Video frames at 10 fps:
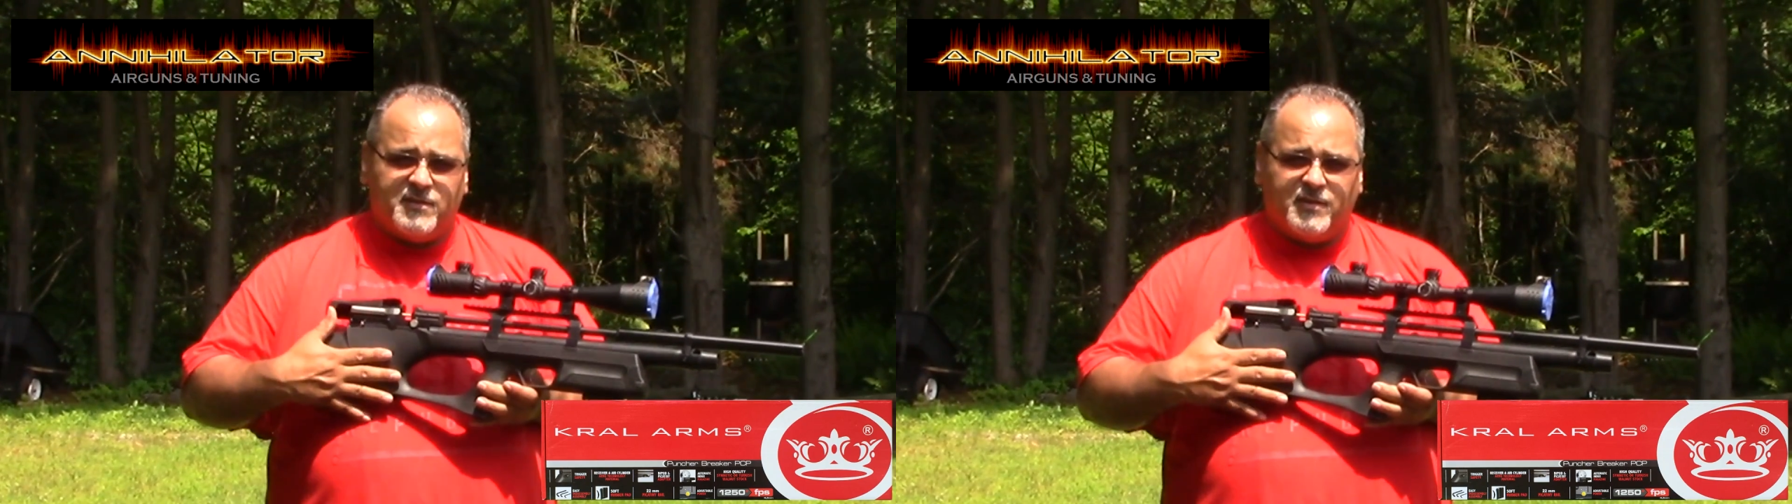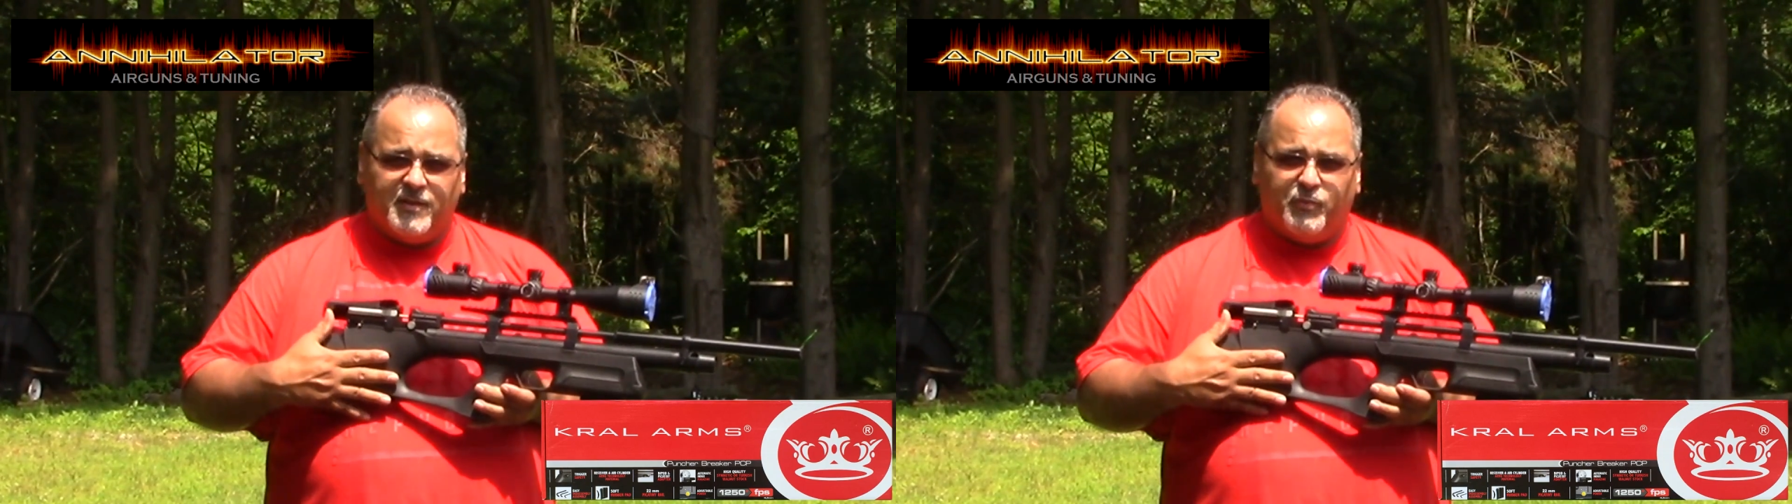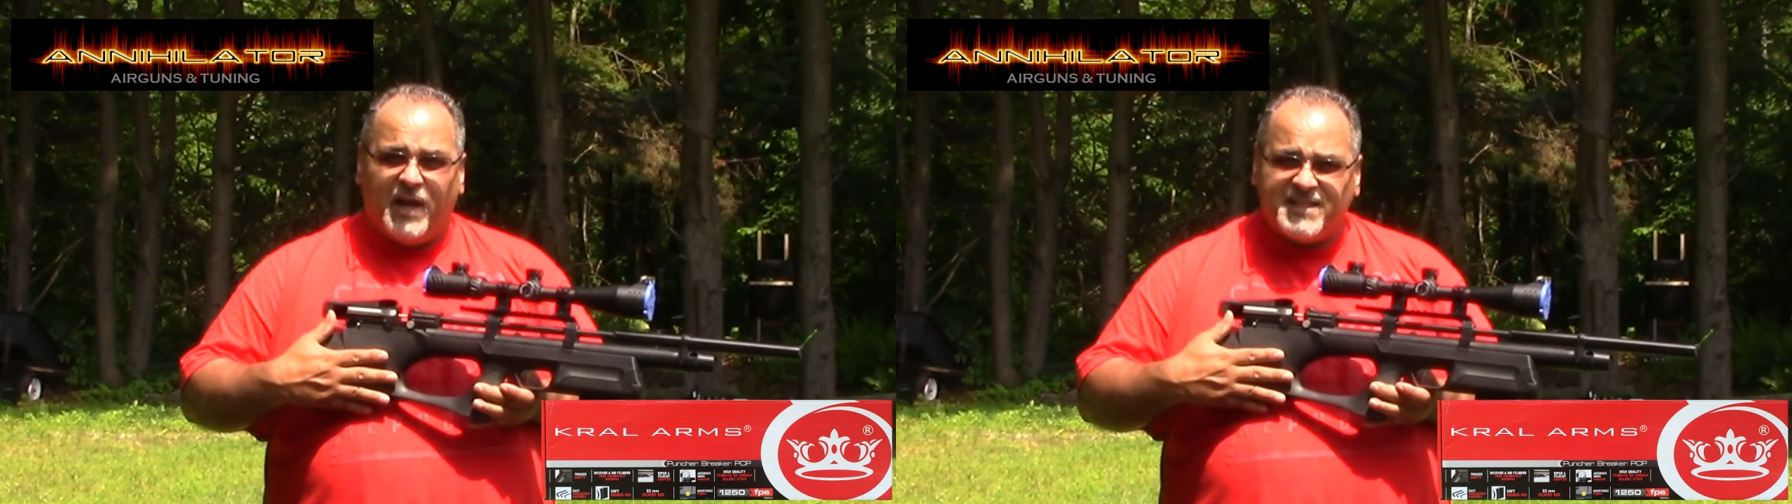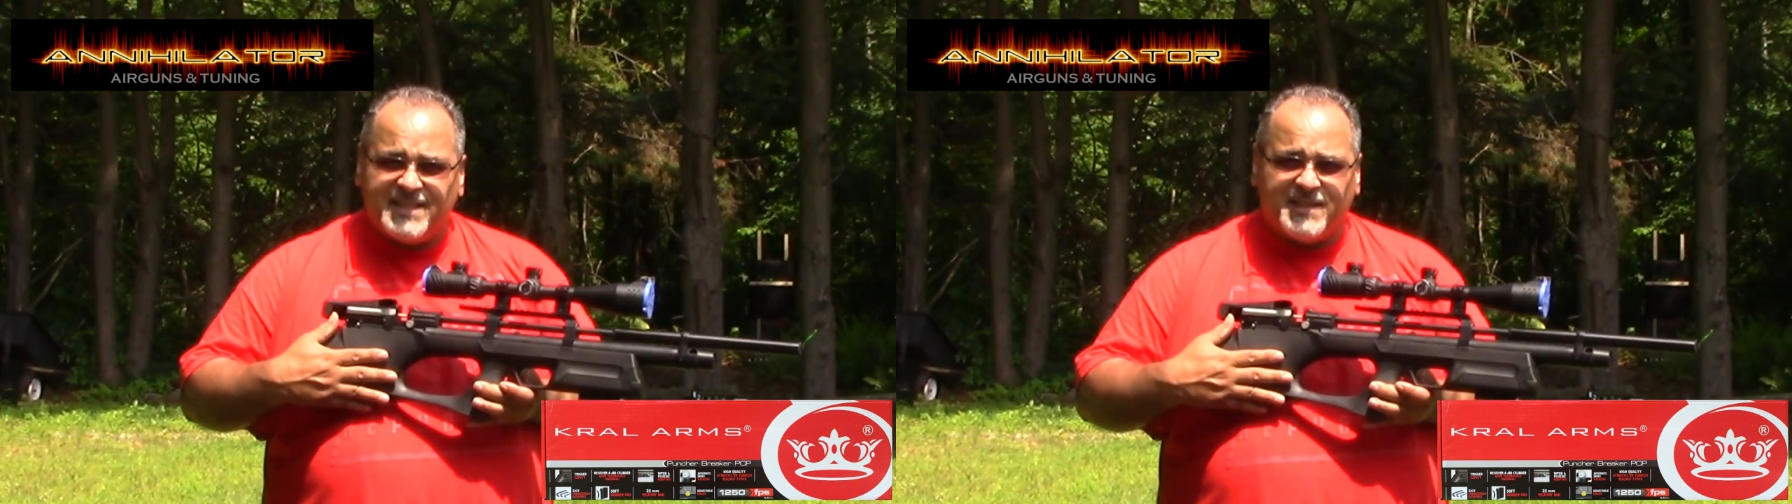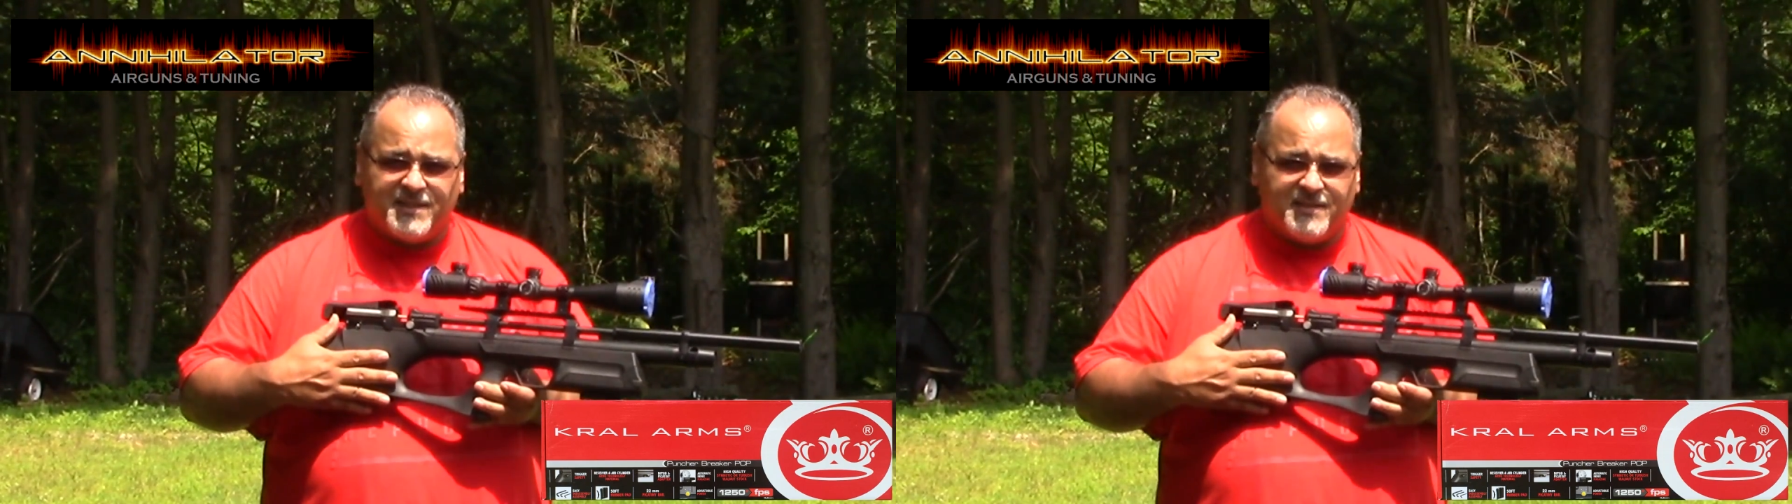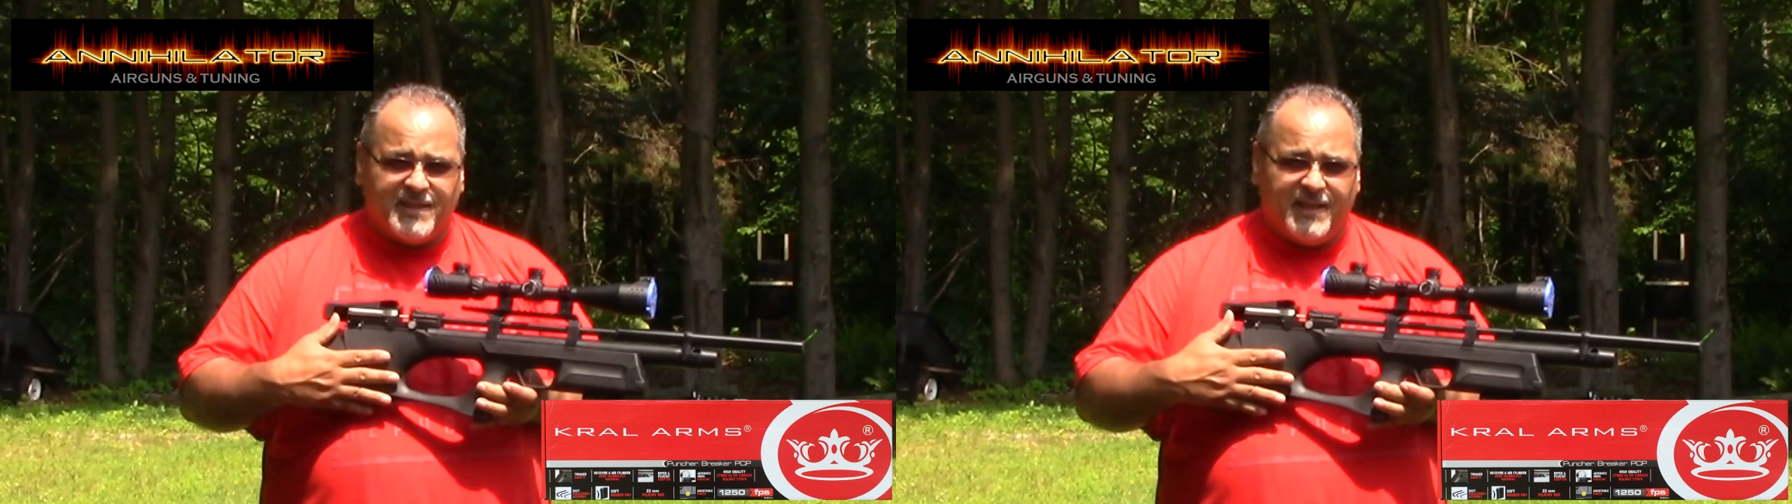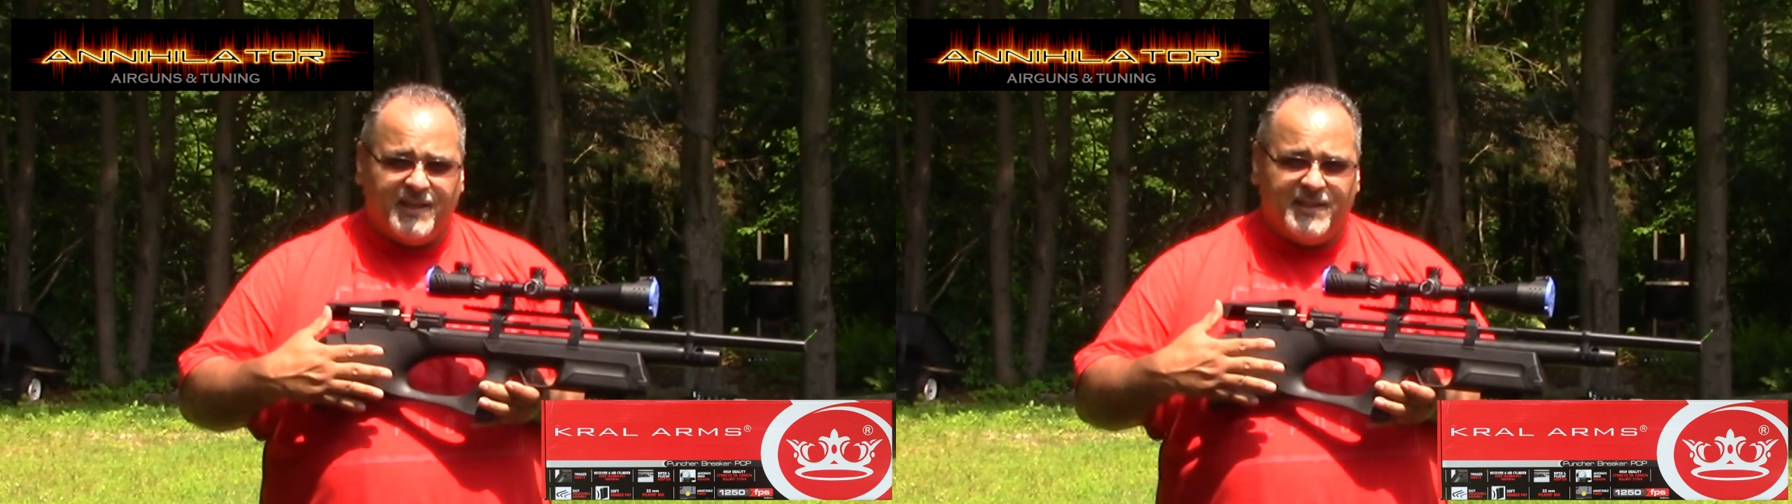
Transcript: the processes that he